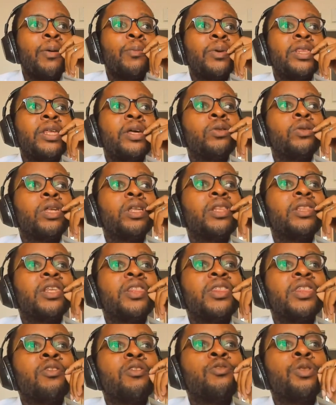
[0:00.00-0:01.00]
But then
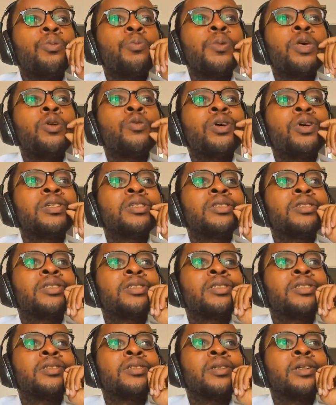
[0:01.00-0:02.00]
the thing with me
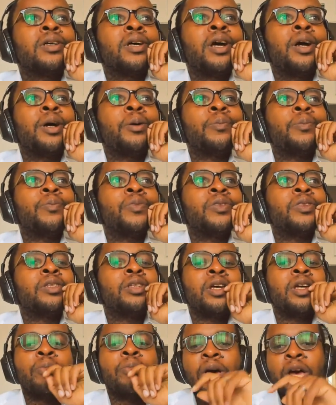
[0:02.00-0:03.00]
was,
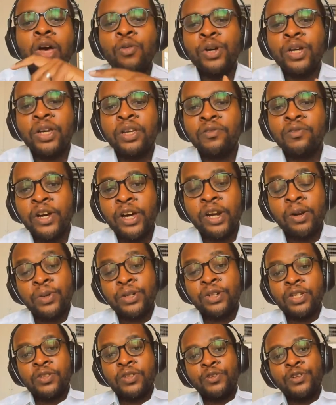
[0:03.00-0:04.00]
in my work
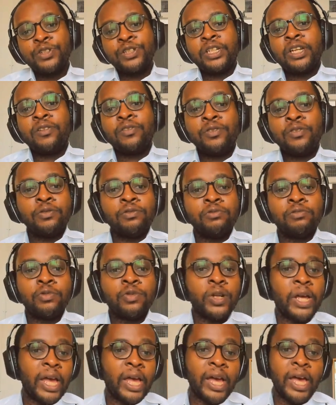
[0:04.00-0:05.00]
environment, I was fortunate enough
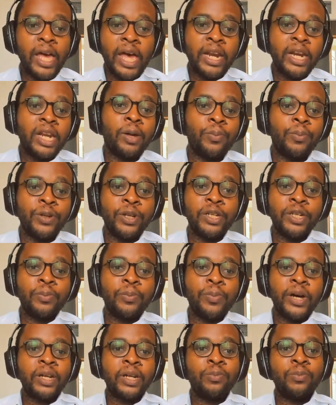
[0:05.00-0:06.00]
to end up in a
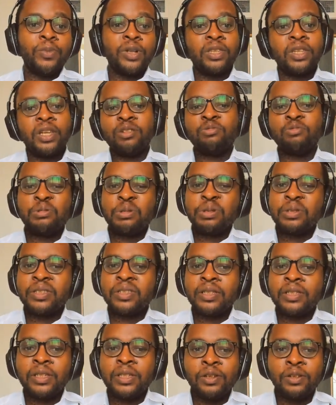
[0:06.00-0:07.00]
department that
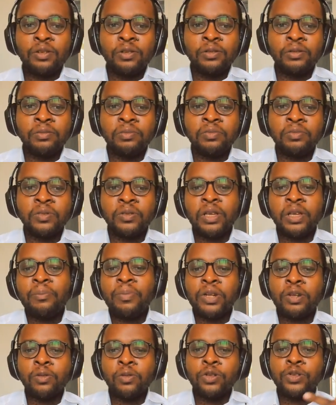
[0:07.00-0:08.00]
was, a
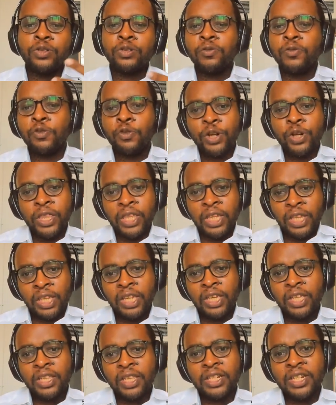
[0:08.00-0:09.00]
bit also
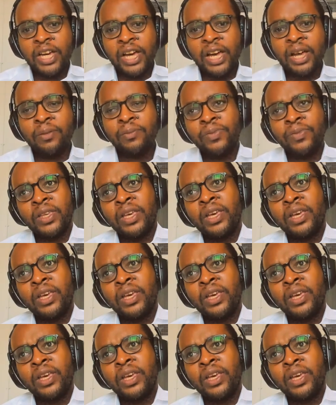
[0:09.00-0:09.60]
forward-thinking at the time.